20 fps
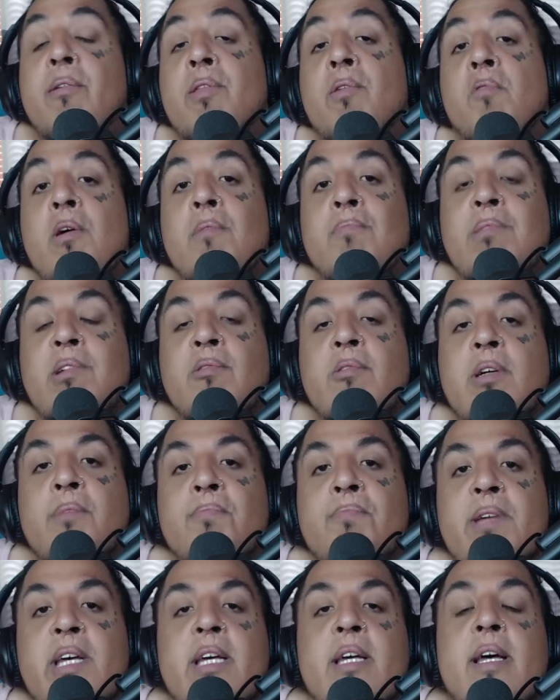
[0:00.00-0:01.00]
The, the word blue
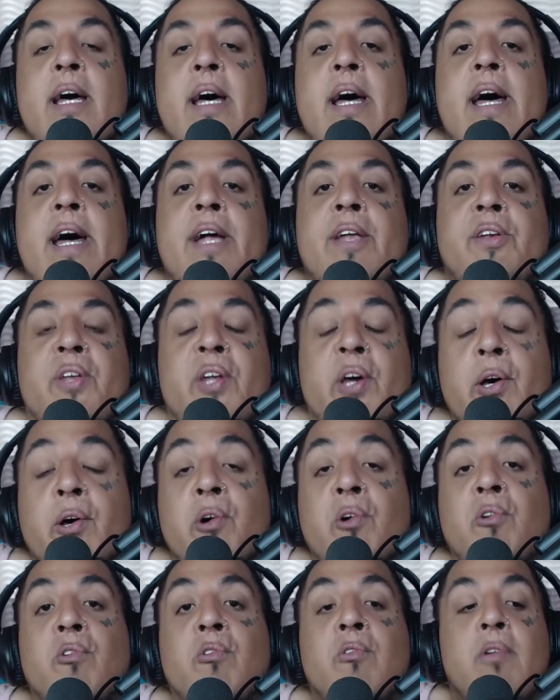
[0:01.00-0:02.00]
could be. And
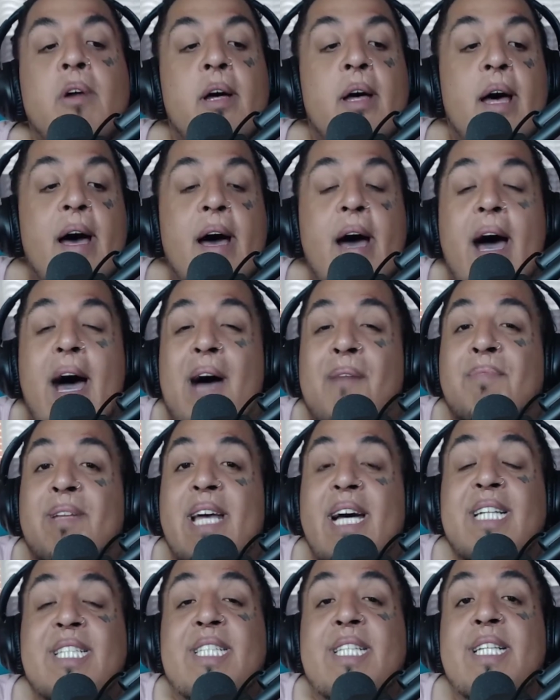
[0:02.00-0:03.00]
two, I'm
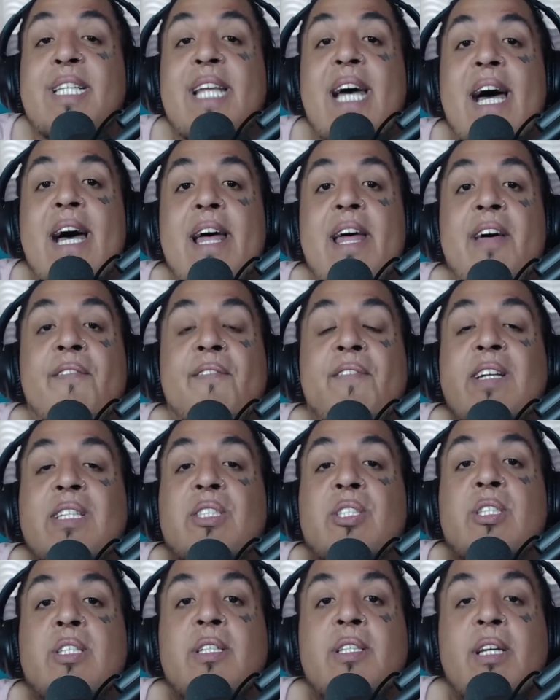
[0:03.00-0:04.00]
guessing that if
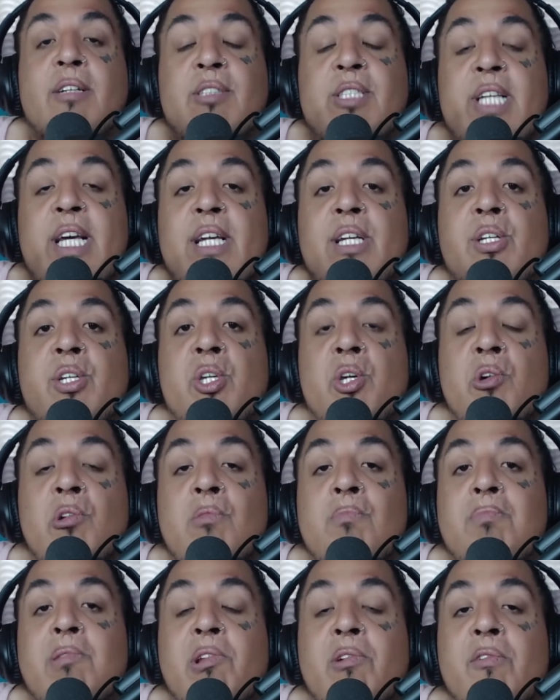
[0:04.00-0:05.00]
it's, they're saying
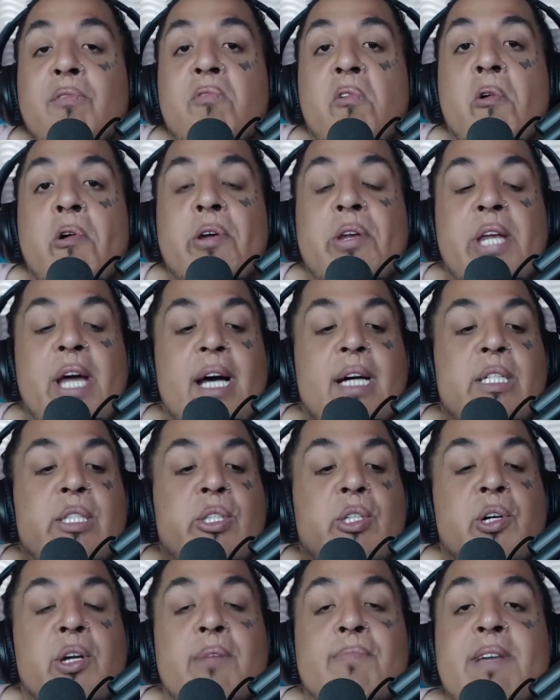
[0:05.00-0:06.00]
two blue
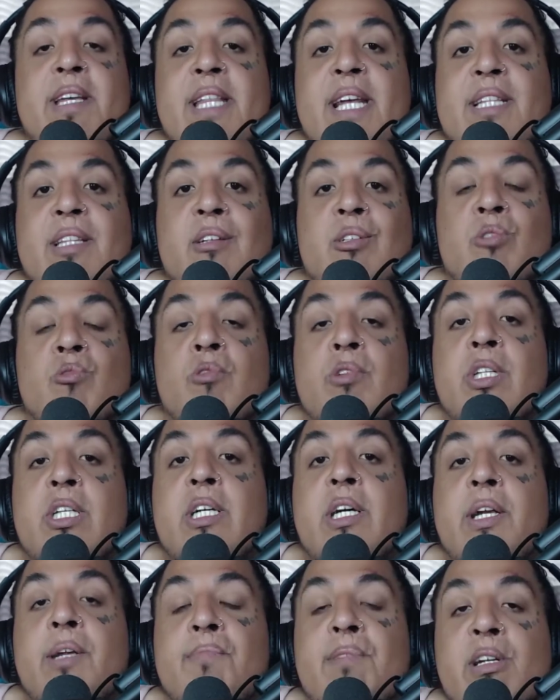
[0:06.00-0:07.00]
vortex, could it mean that there's
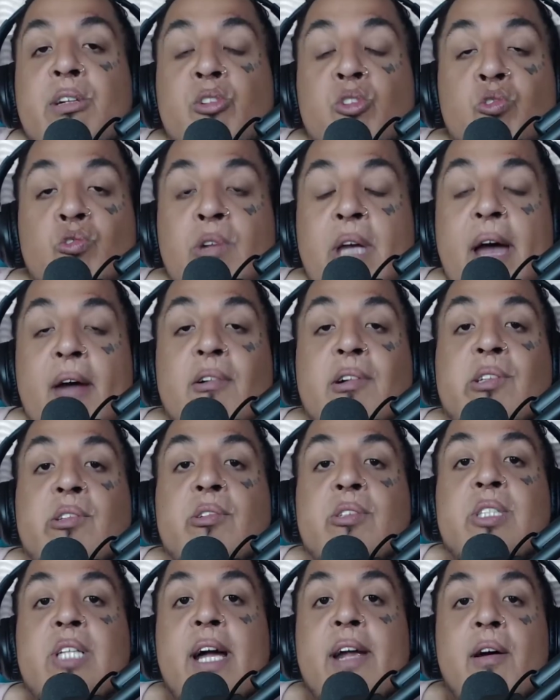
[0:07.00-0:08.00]
only going to be two
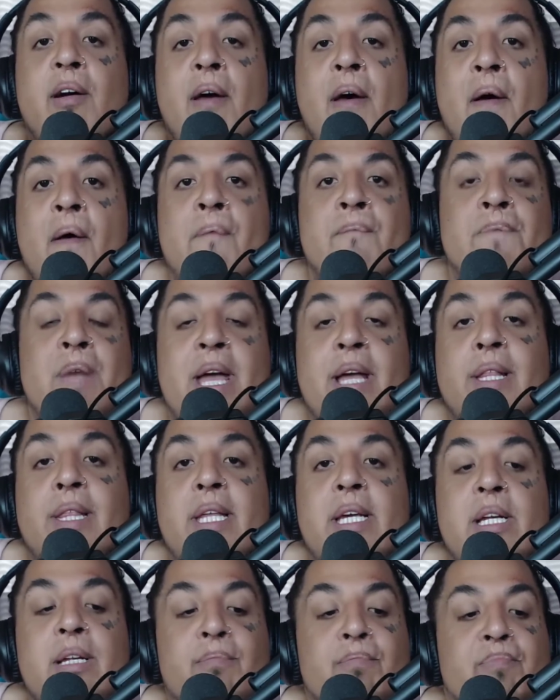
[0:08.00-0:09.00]
characters that are
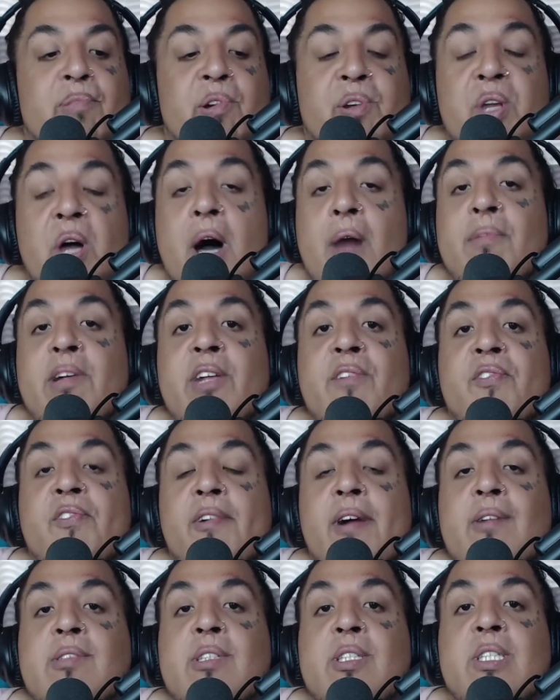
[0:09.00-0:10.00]
mainly predominant
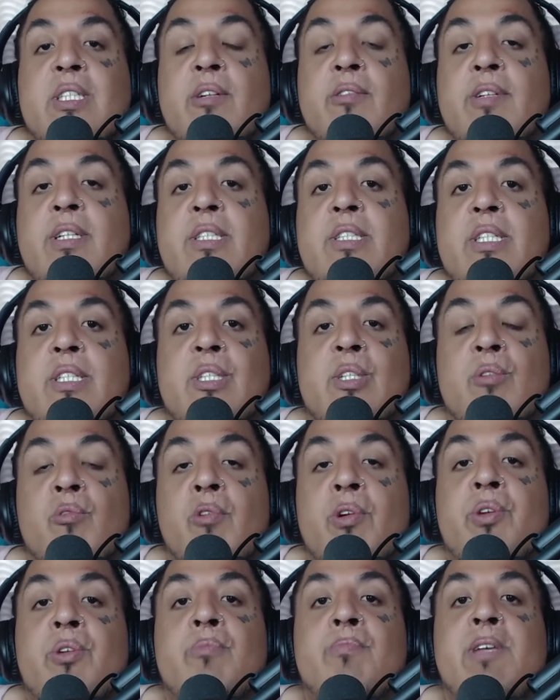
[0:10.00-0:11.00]
throughout the series? Is it
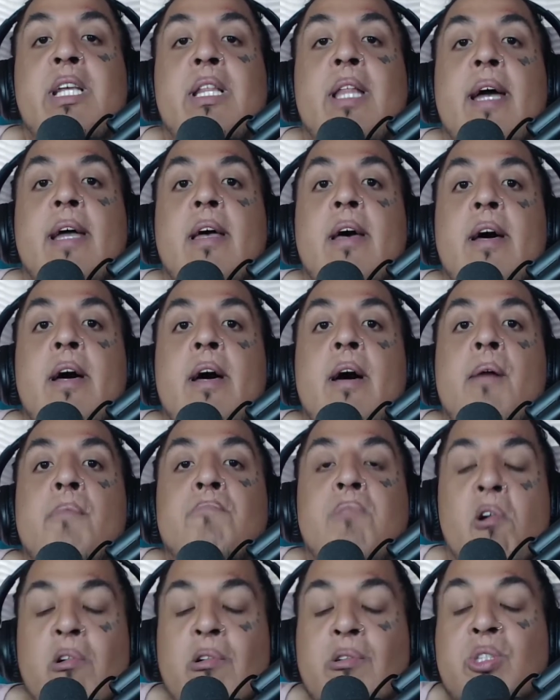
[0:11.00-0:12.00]
going to be like
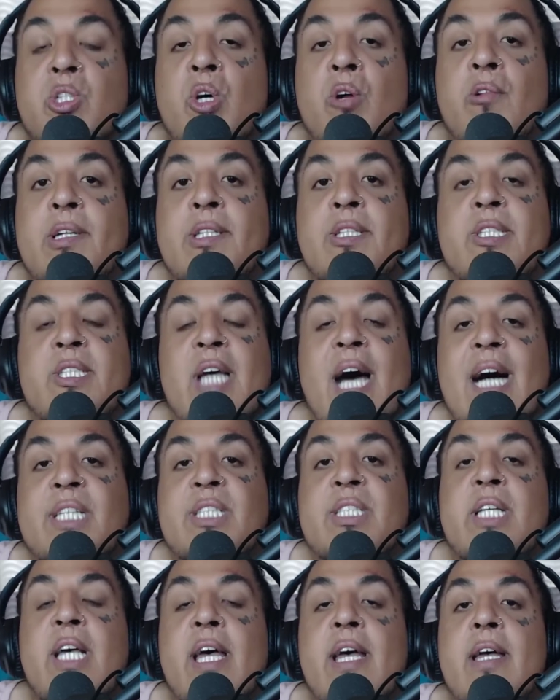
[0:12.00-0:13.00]
Boruto and
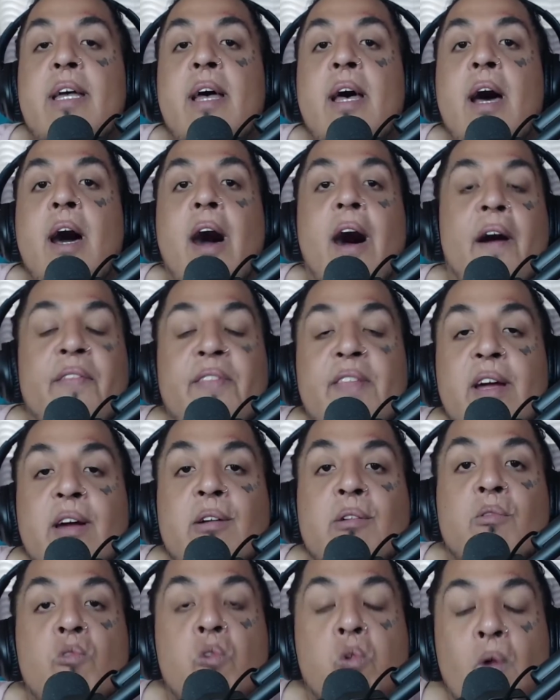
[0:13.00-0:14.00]
Sasuke on
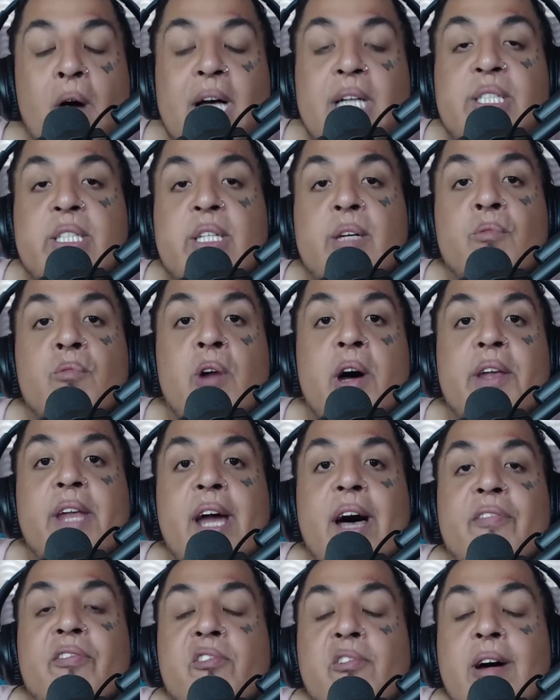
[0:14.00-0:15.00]
their quest and
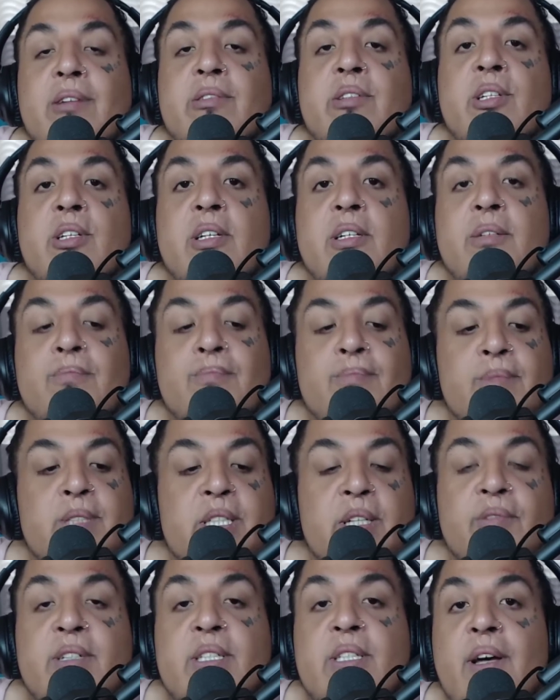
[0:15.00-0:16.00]
whatnot throughout the
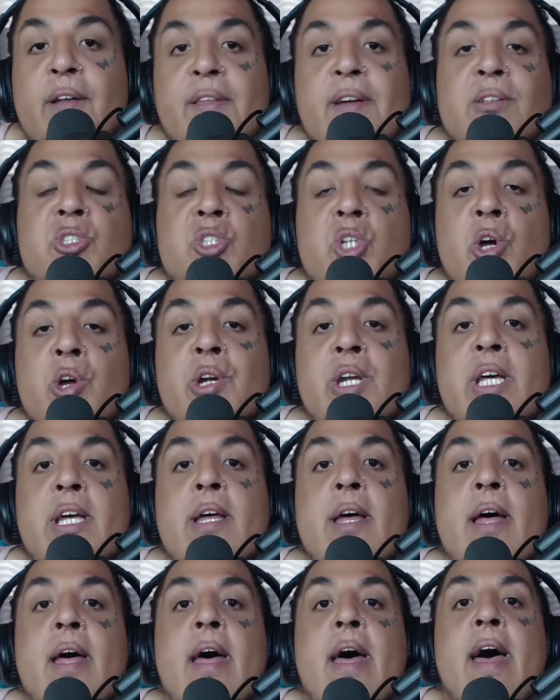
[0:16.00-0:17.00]
series on their
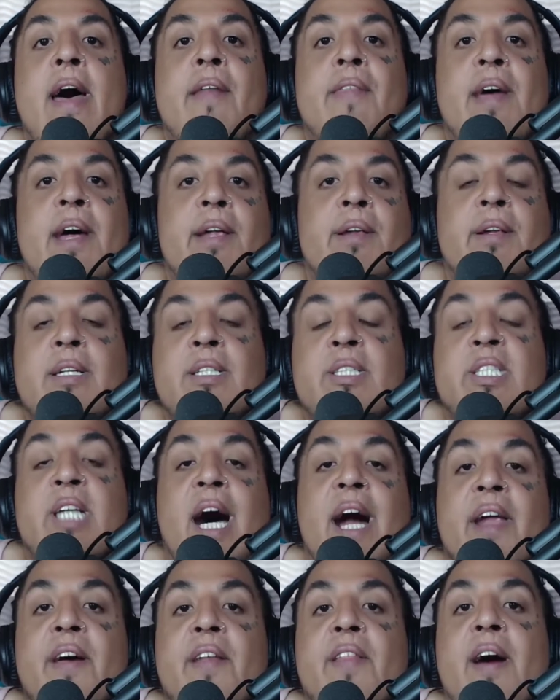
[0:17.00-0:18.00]
journey, and then
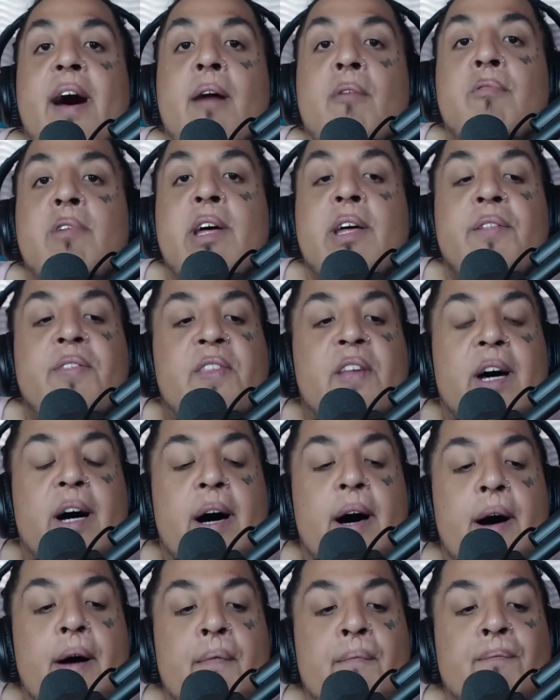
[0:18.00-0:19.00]
Sarada with
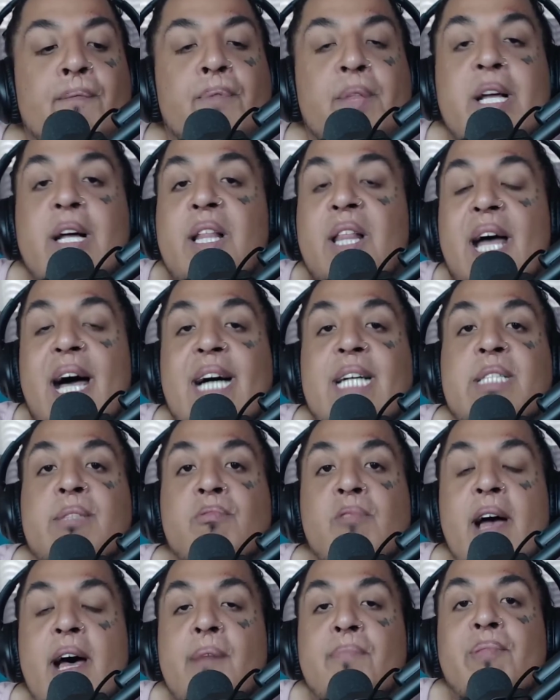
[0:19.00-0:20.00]
um, class
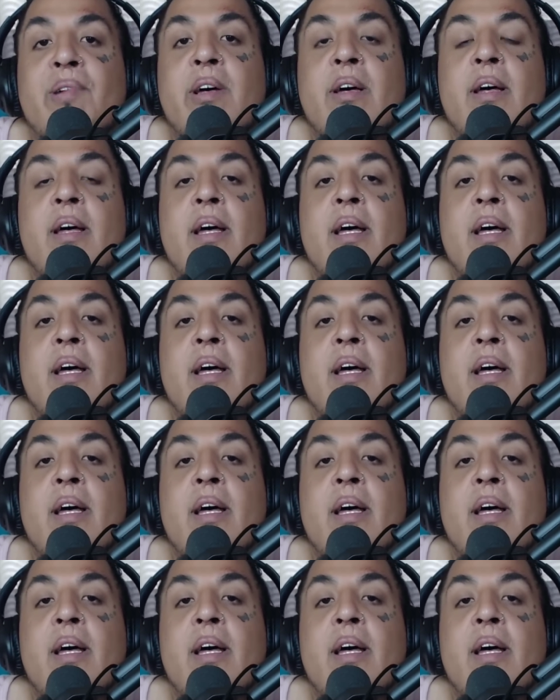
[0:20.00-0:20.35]
rep,